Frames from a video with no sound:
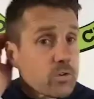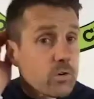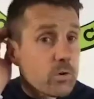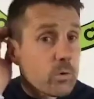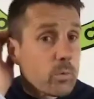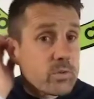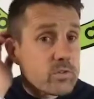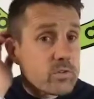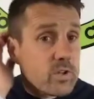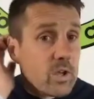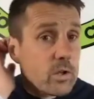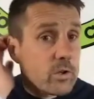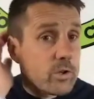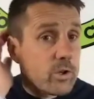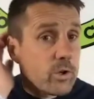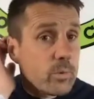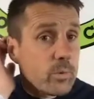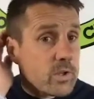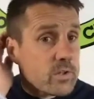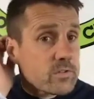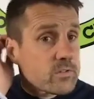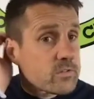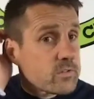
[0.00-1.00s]
would tell you
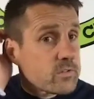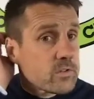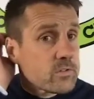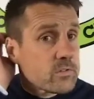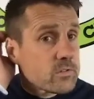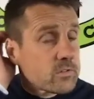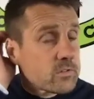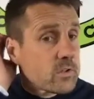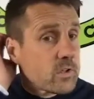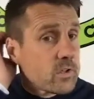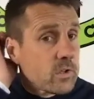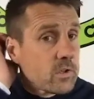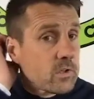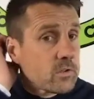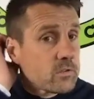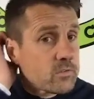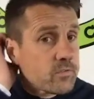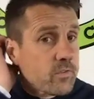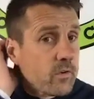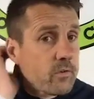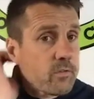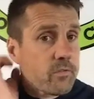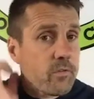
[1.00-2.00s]
it is
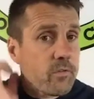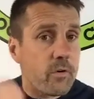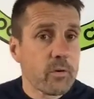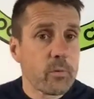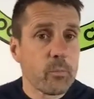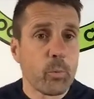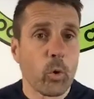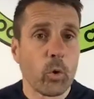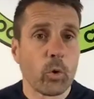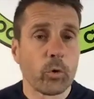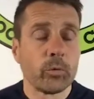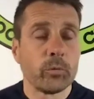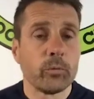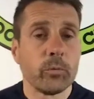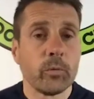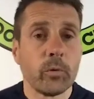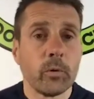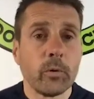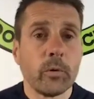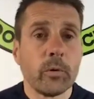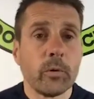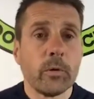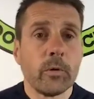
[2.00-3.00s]
very, very important.
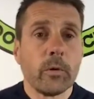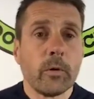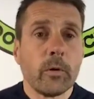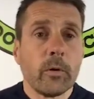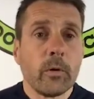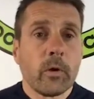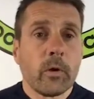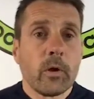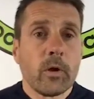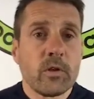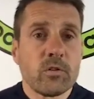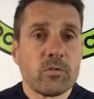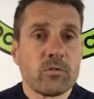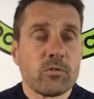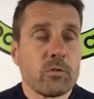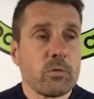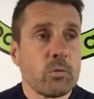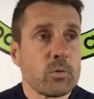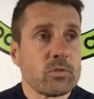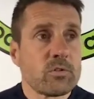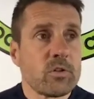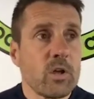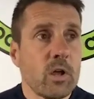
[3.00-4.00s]
History
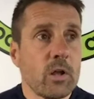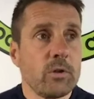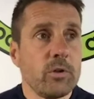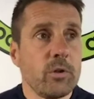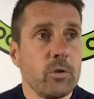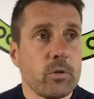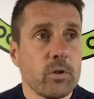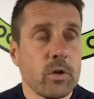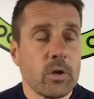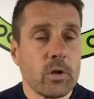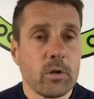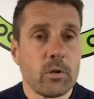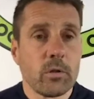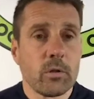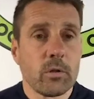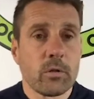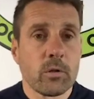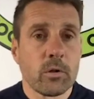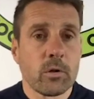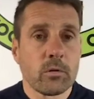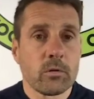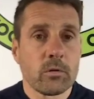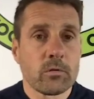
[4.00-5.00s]
would tell you that
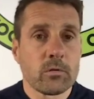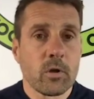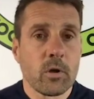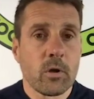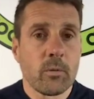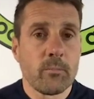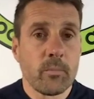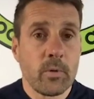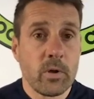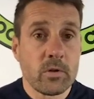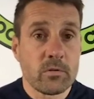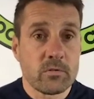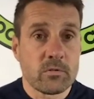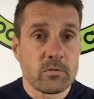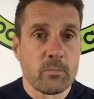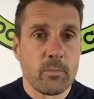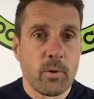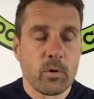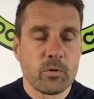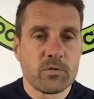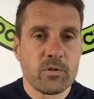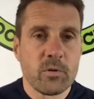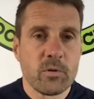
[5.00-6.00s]
it's the
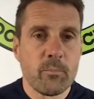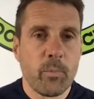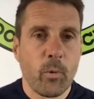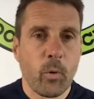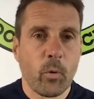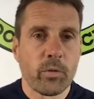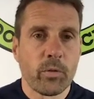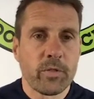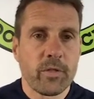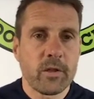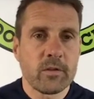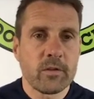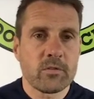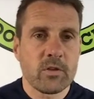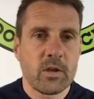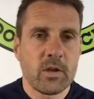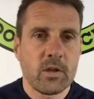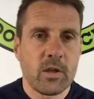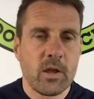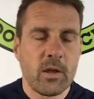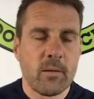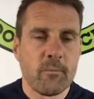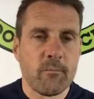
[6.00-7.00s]
most important thing to hit
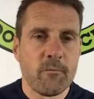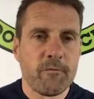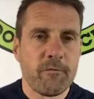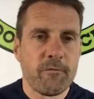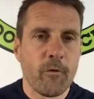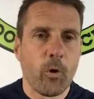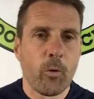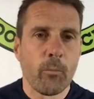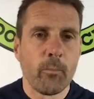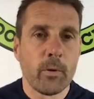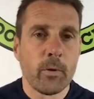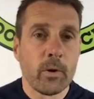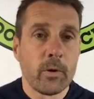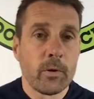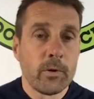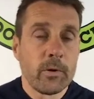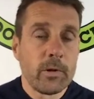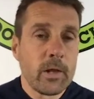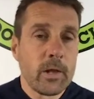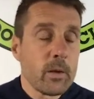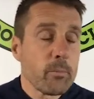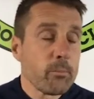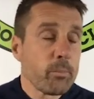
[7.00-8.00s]
it in form.
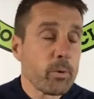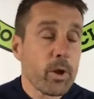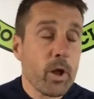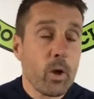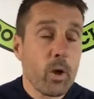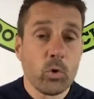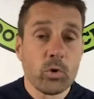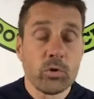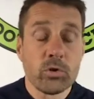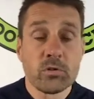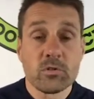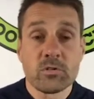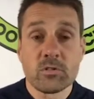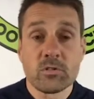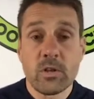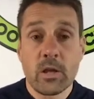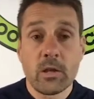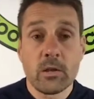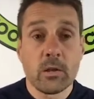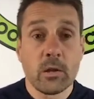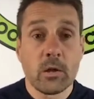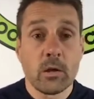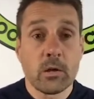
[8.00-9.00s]
But I wouldn't say
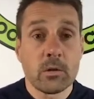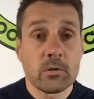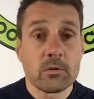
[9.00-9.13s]
that